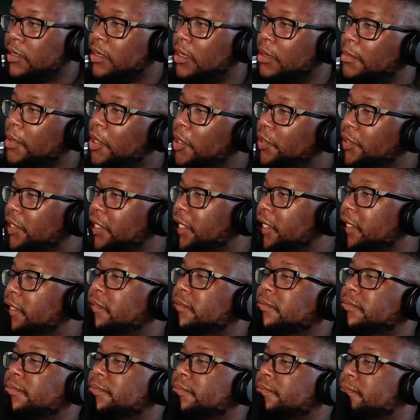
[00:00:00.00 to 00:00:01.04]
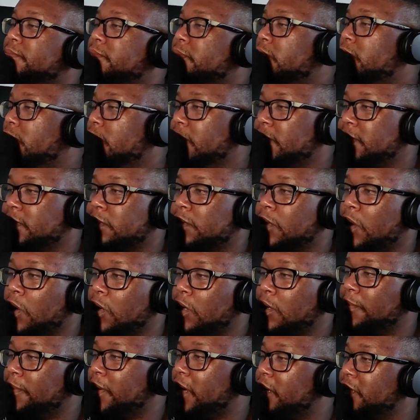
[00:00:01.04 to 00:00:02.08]
Come on in. Let's
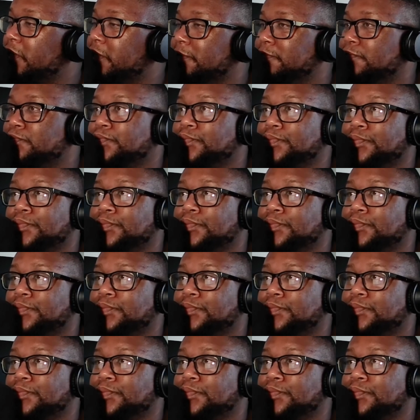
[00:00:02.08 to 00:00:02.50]
talk about it.